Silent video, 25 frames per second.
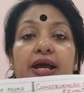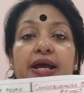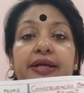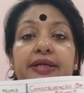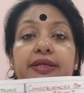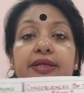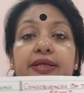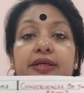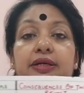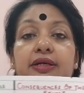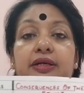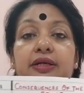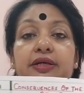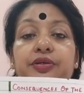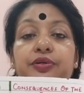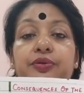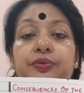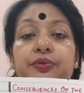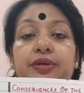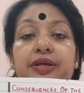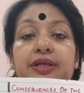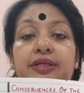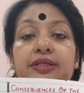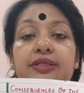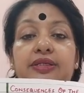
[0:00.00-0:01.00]
and here
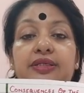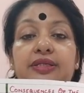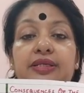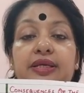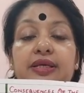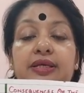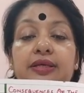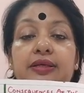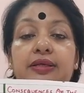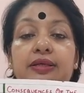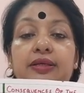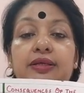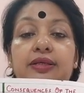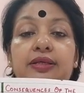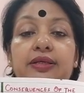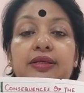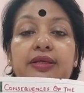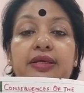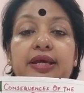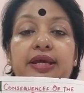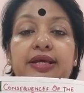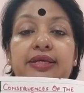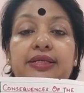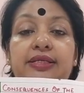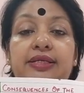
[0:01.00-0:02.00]
you can see
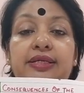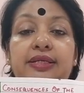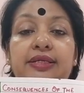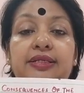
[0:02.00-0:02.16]
it